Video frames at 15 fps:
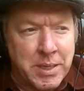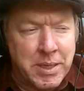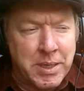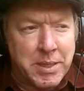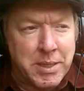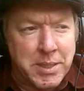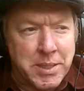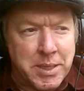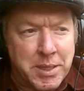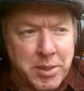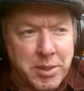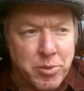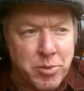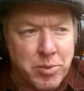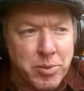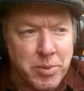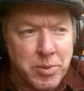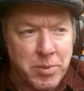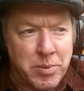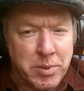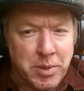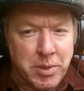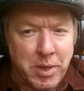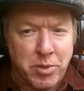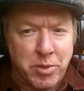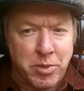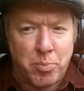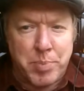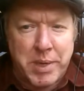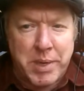interesting to
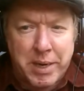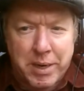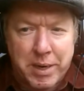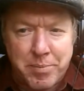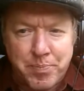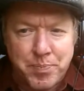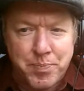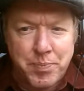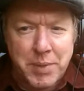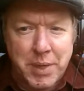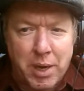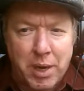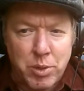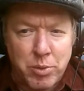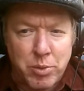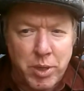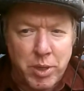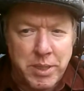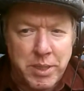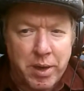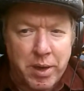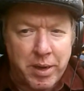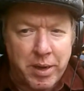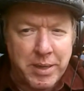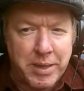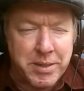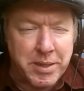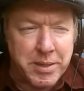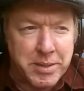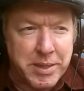compare how it works in Ireland
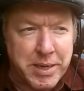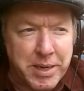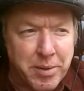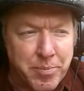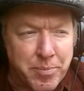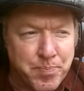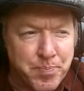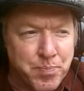and here.